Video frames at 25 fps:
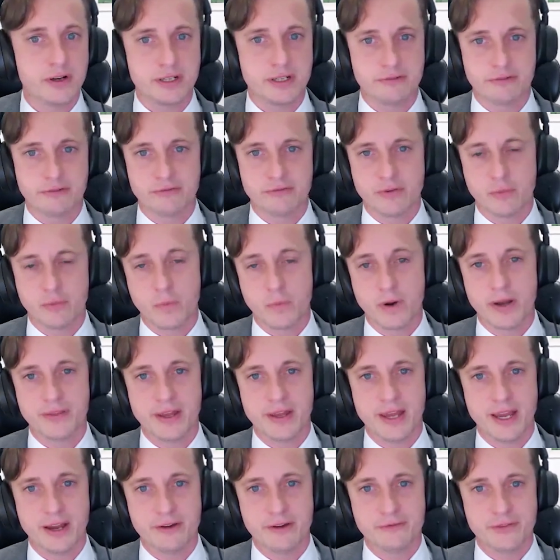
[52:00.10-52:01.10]
different from where
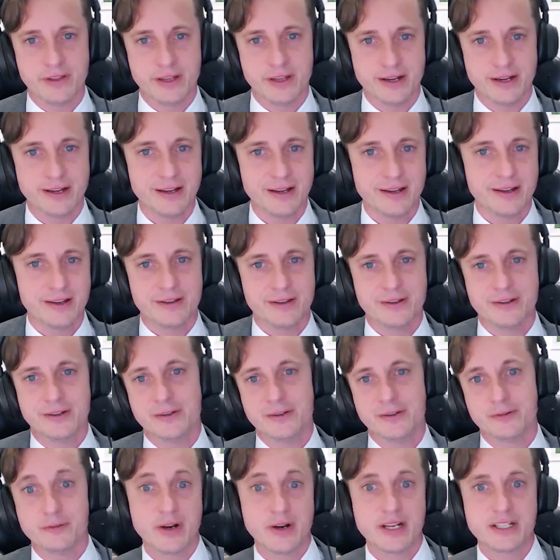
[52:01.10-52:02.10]
they have their
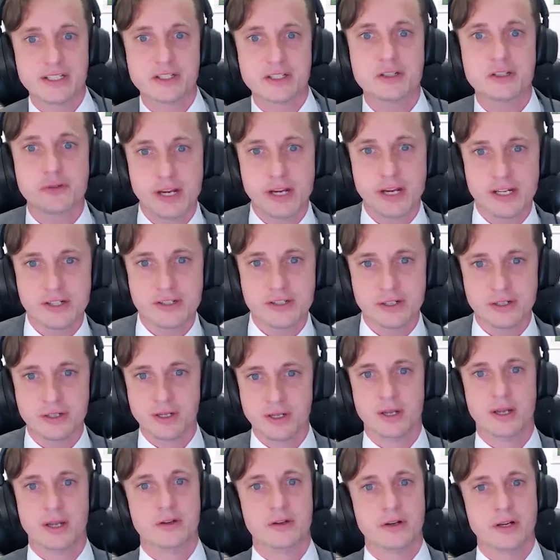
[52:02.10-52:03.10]
registration.
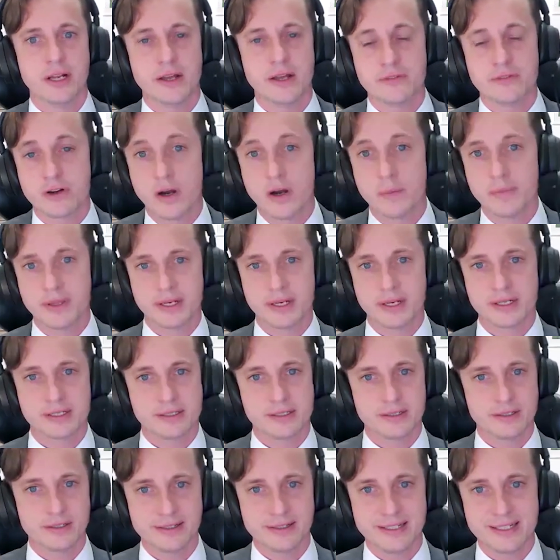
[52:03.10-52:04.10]
You can have a company that's
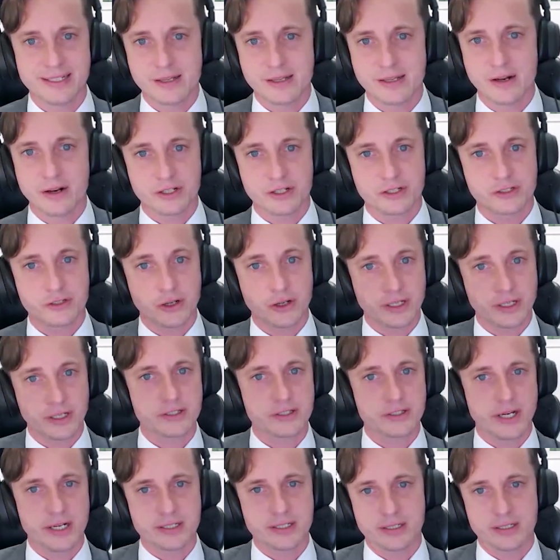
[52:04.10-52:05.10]
listed on a stock
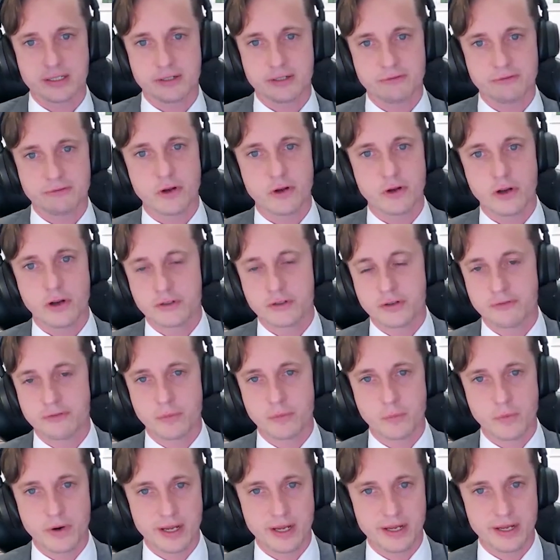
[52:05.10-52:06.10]
exchange in a different country
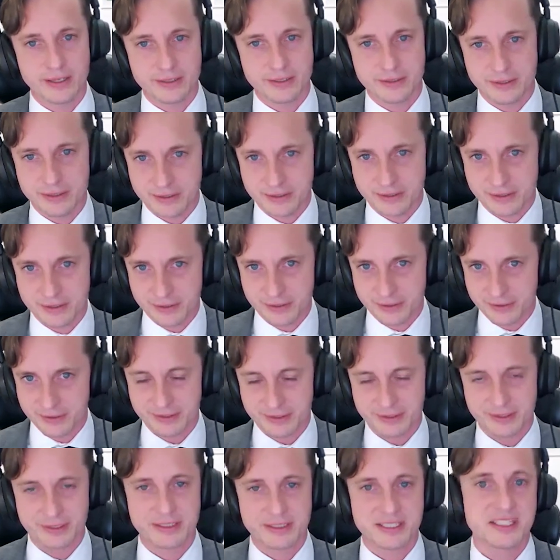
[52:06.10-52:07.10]
from where its
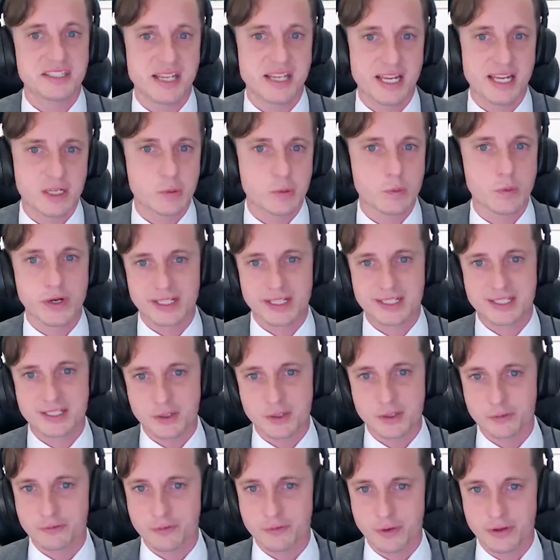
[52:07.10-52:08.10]
headquarters and
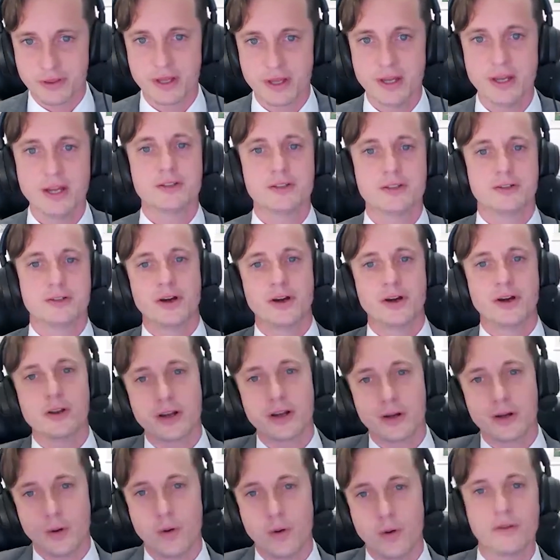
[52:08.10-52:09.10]
so forth. So you got to look
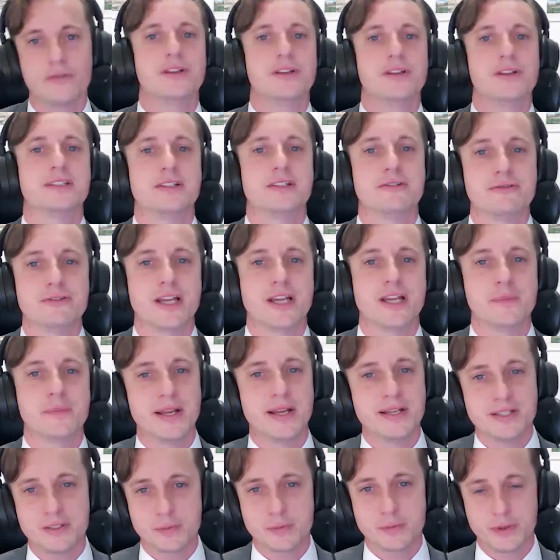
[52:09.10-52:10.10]
at all of these different
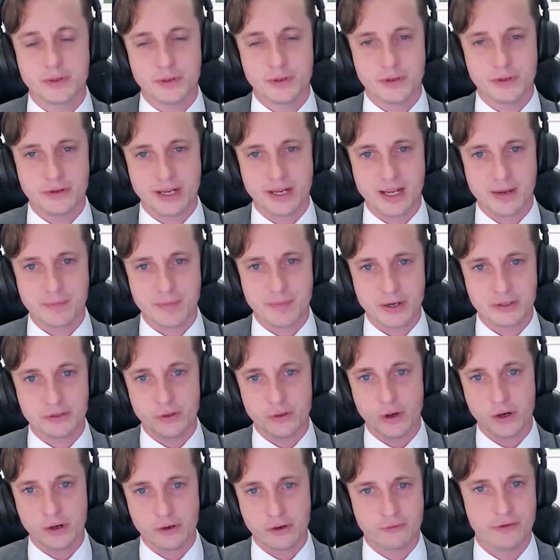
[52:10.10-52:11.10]
dimensions when you're thinking about
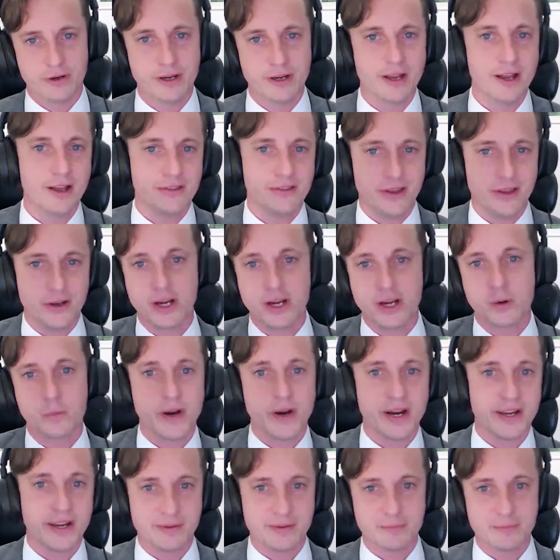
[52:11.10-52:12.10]
geography. Then you can
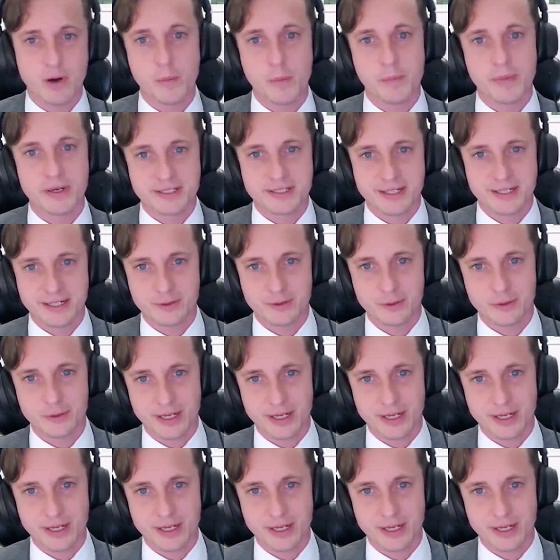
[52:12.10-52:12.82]
weigh them up and say,